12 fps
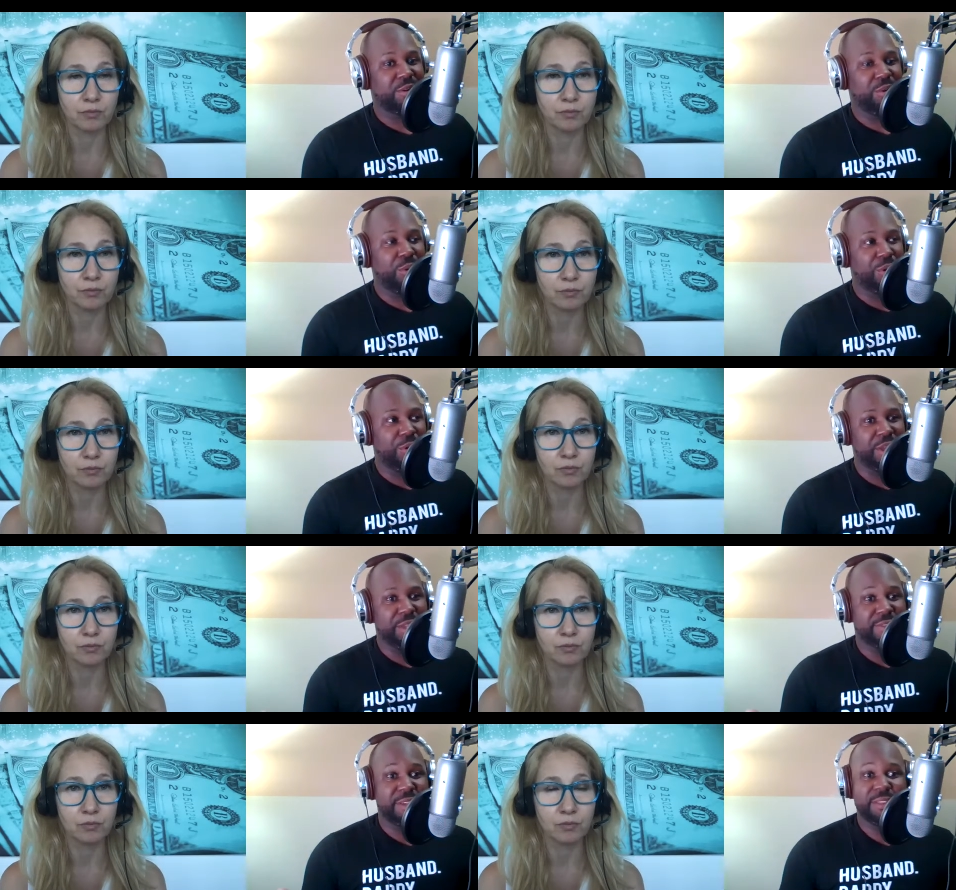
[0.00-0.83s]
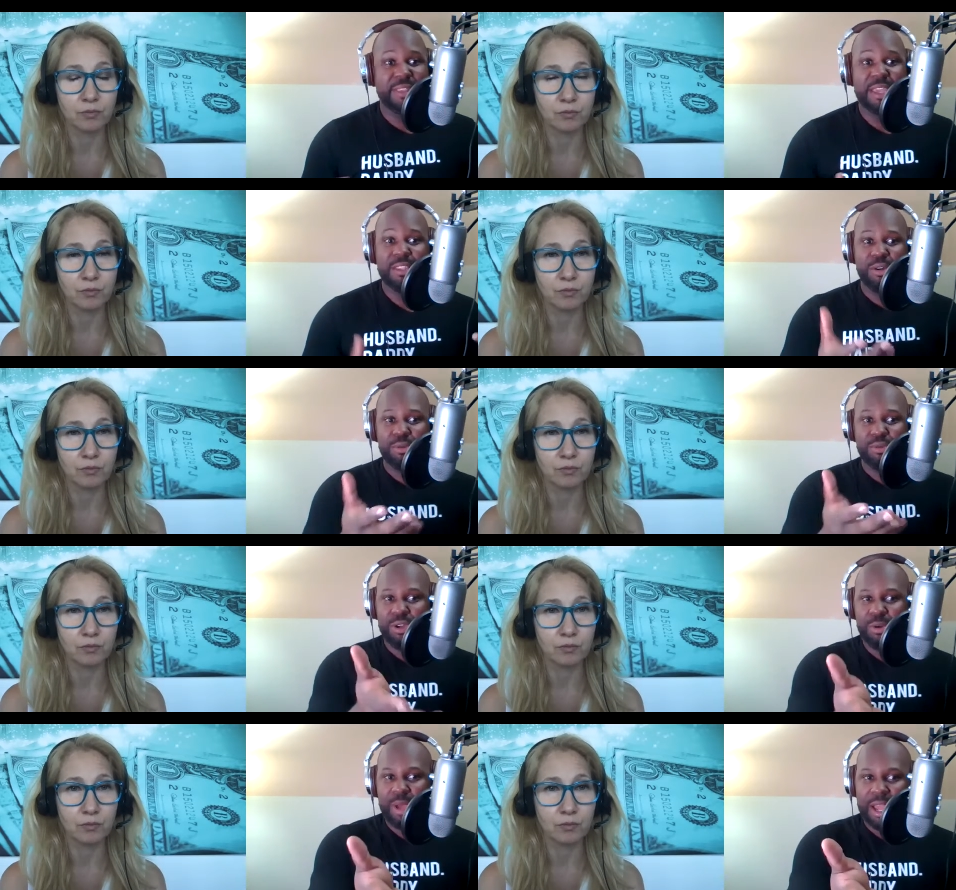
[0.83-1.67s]
Speaker 1: Or is it they
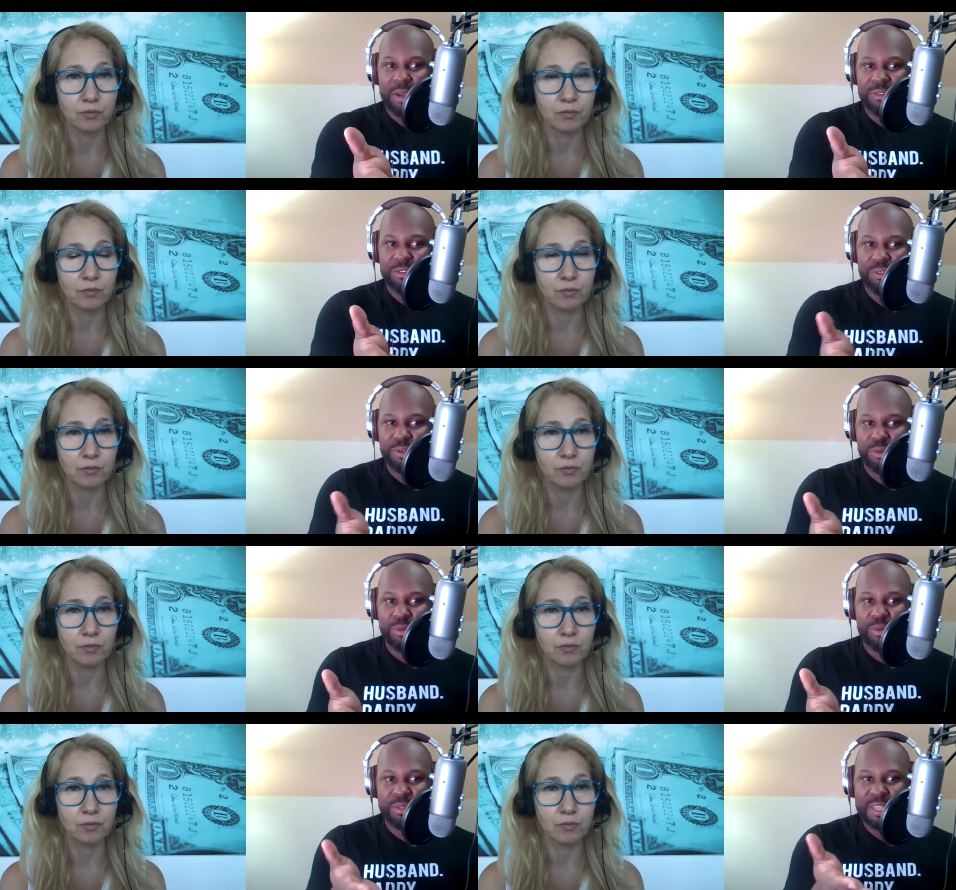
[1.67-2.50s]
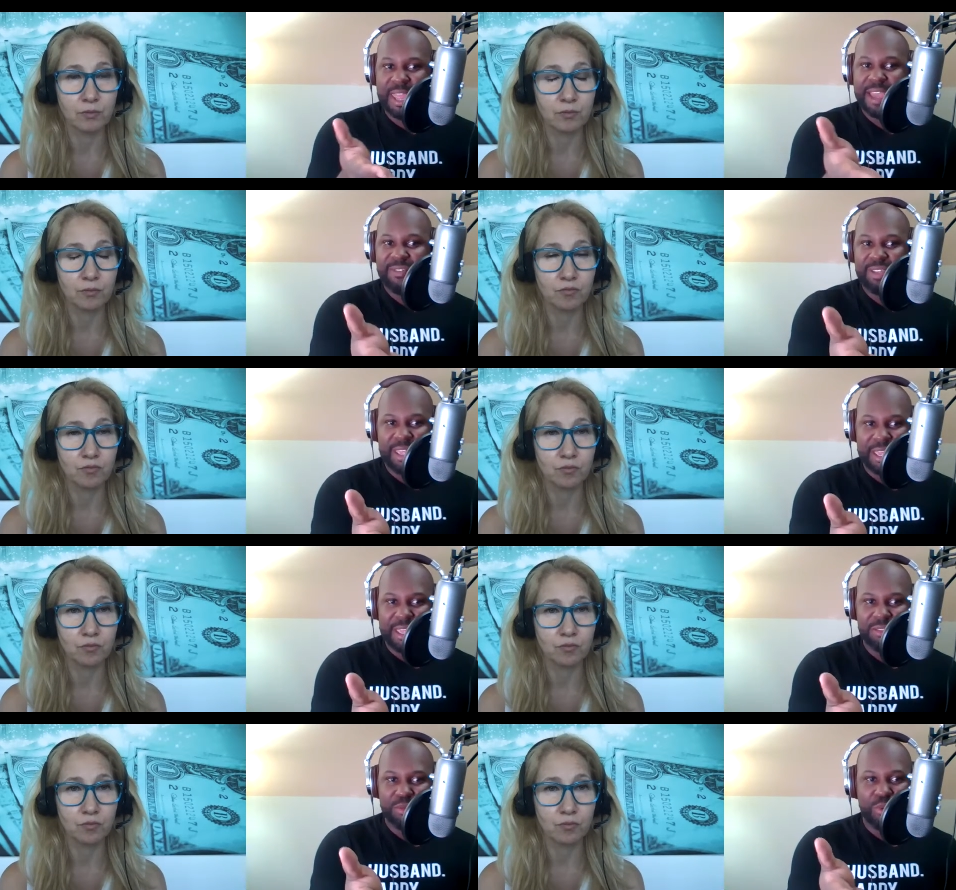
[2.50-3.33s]
don't know how to
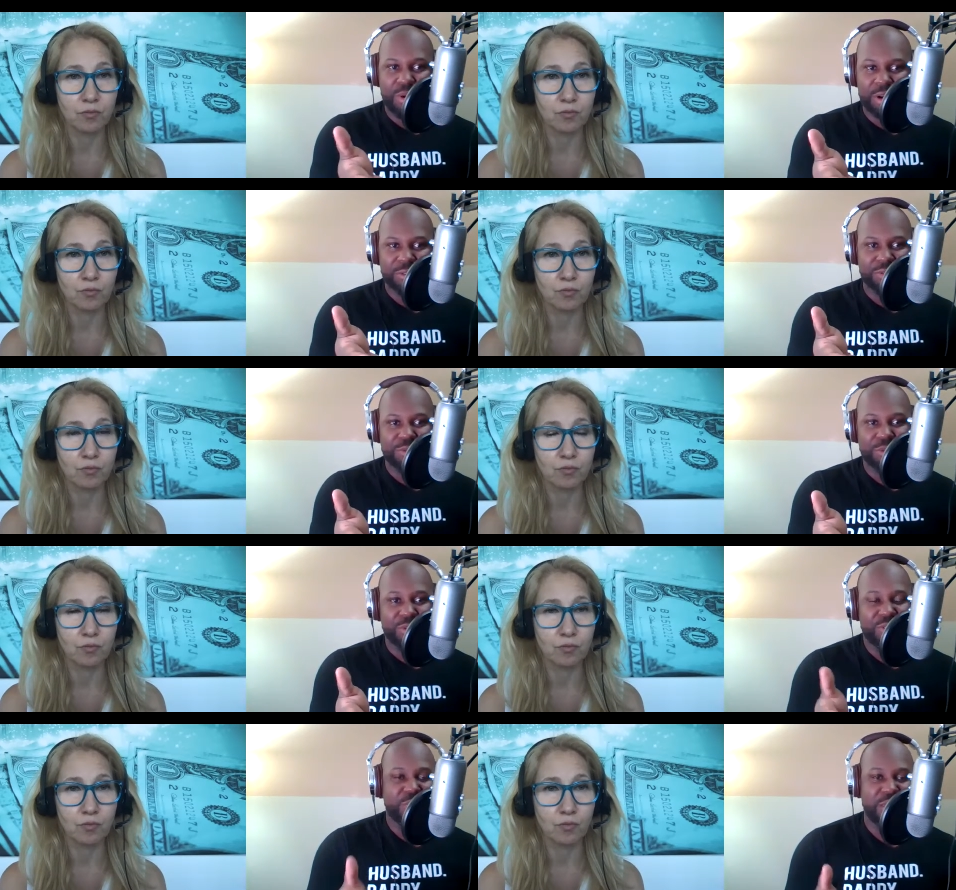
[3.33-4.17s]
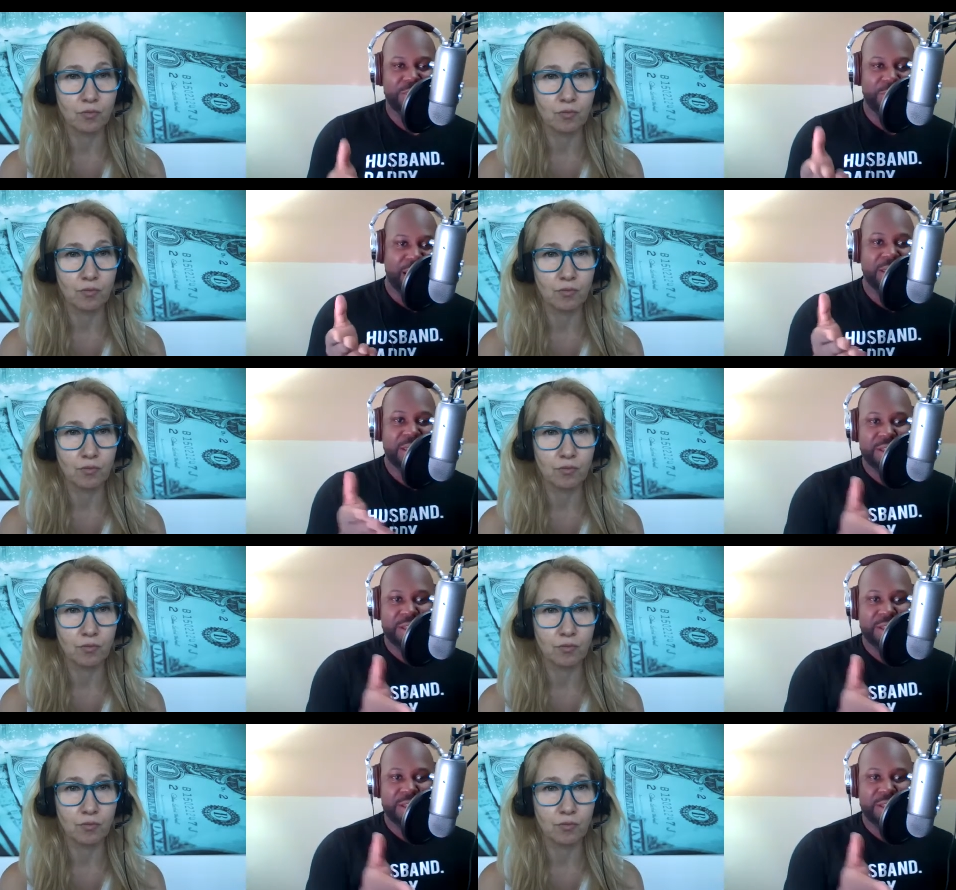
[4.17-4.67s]
navigate the water, so to speak, by